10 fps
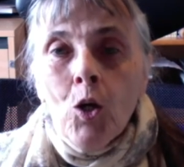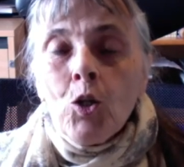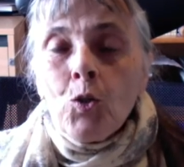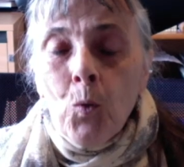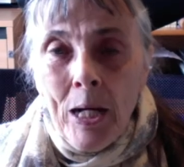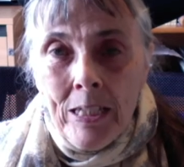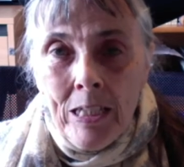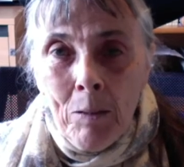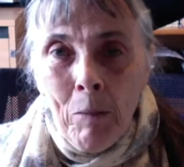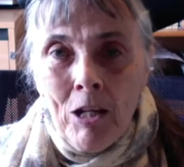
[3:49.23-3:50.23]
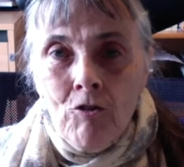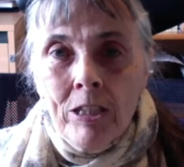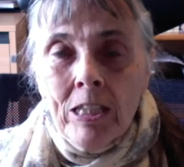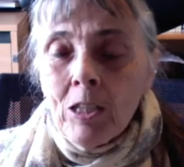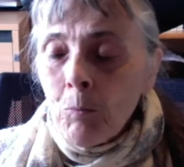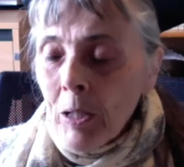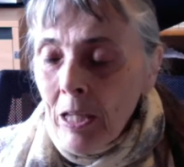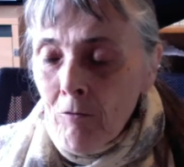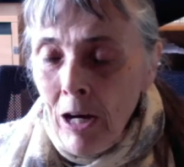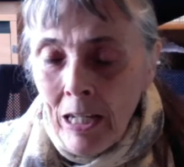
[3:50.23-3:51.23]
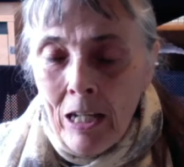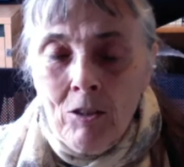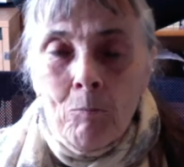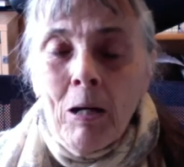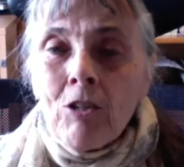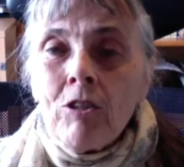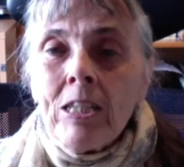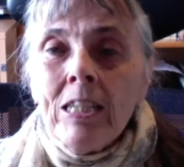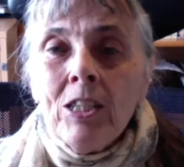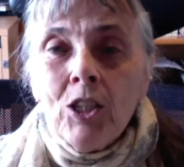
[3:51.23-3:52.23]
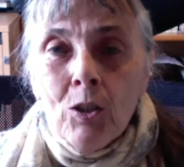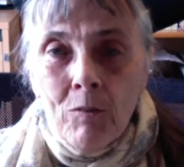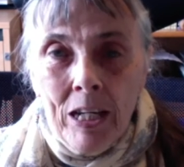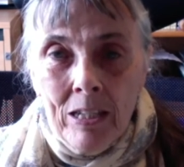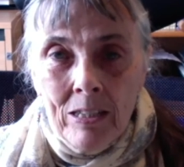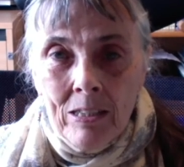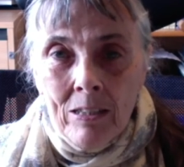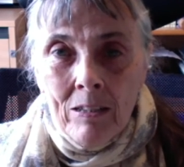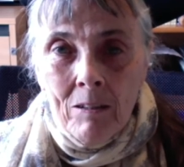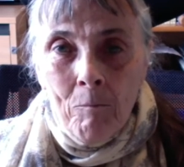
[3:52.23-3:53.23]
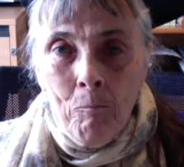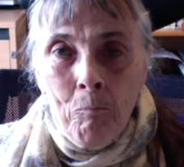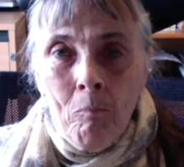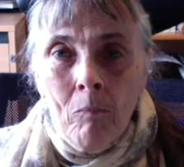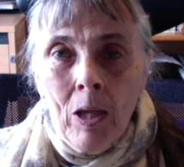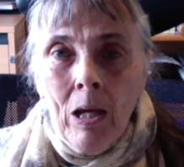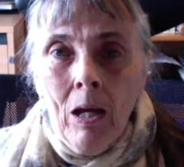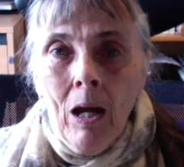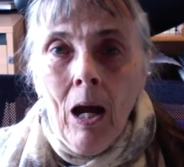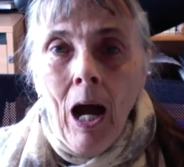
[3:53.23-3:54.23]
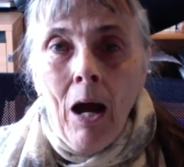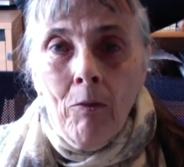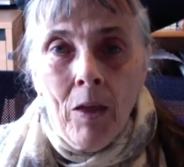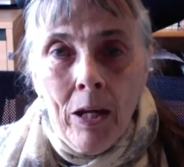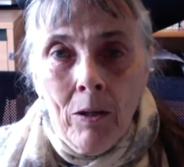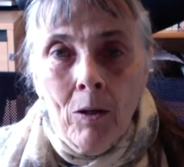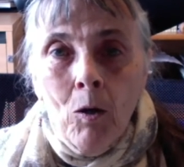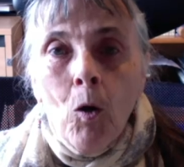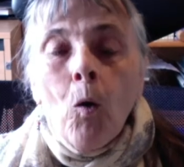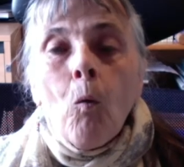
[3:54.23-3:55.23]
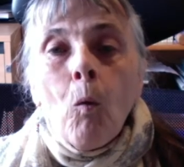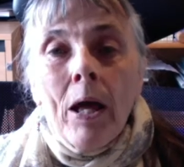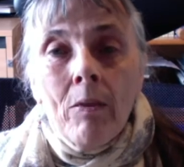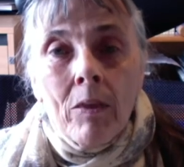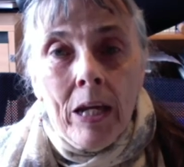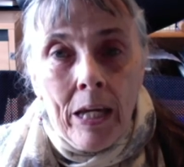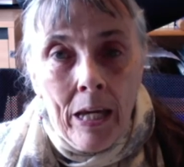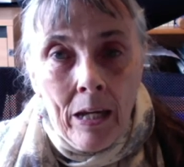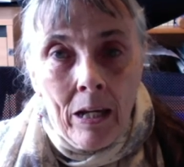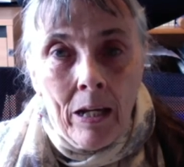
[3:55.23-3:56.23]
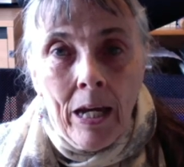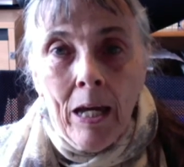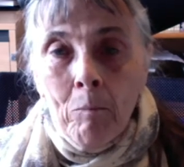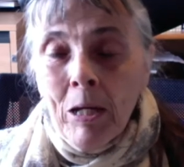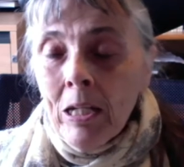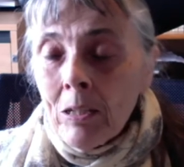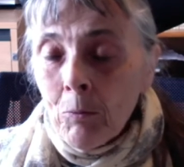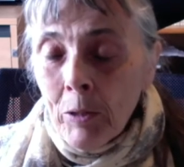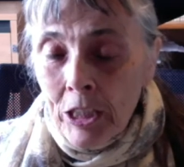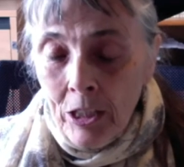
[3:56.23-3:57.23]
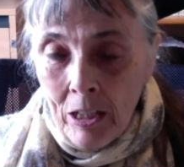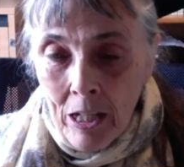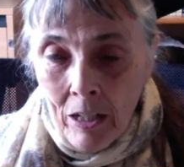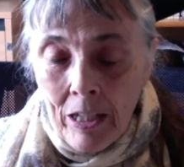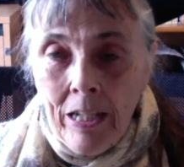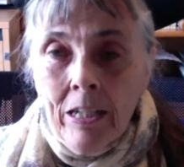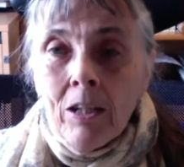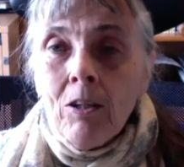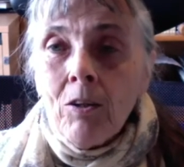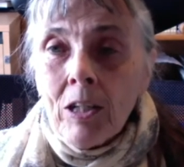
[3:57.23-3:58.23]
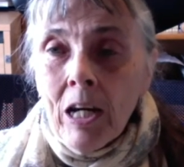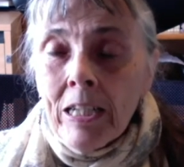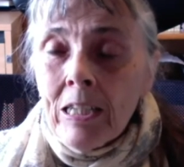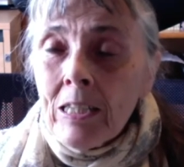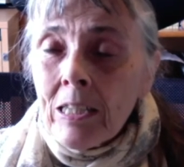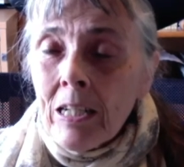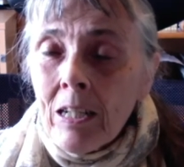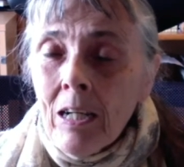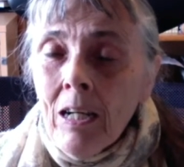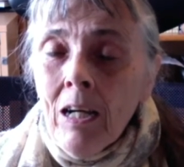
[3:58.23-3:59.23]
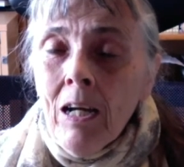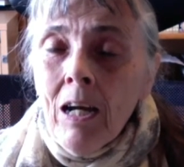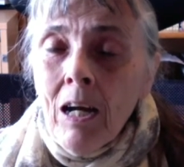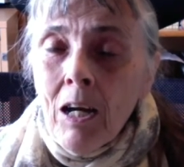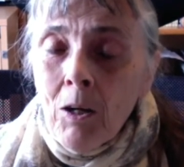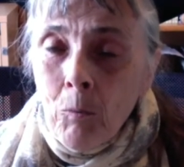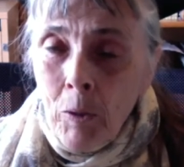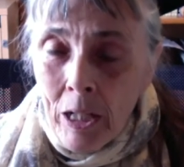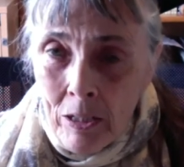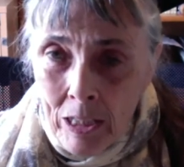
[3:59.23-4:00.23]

20 mattresses, and when they ran out of mattresses, duvets. And then, when the king came in to wish the young lady good night, he said, "We're going